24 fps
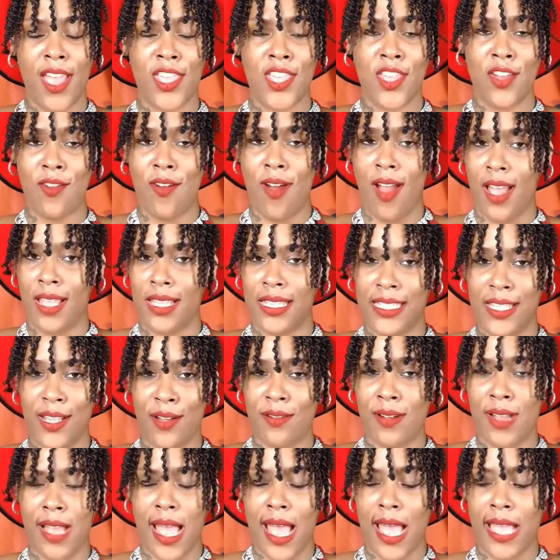You are
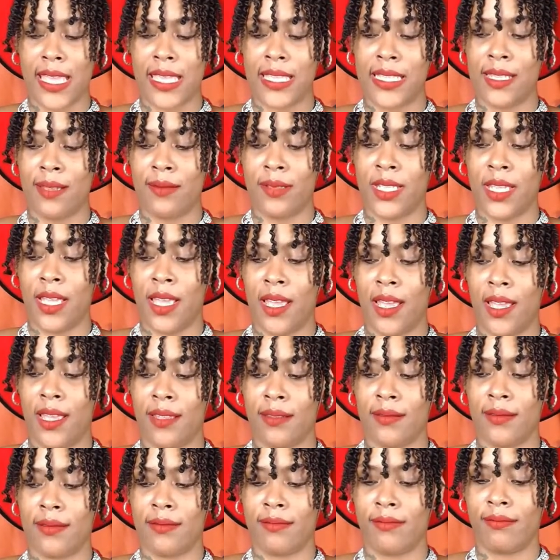so cocky
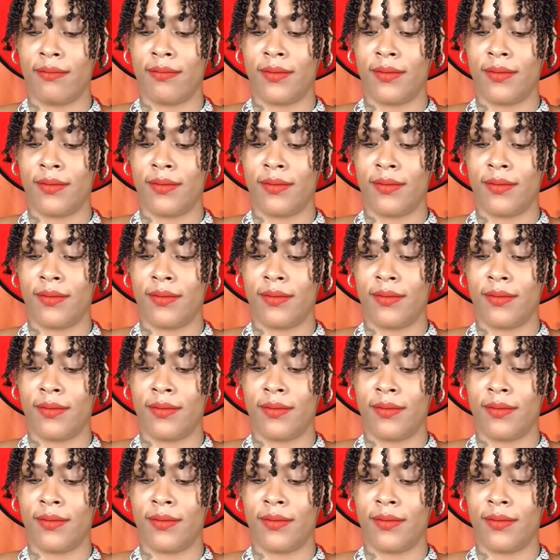sometimes.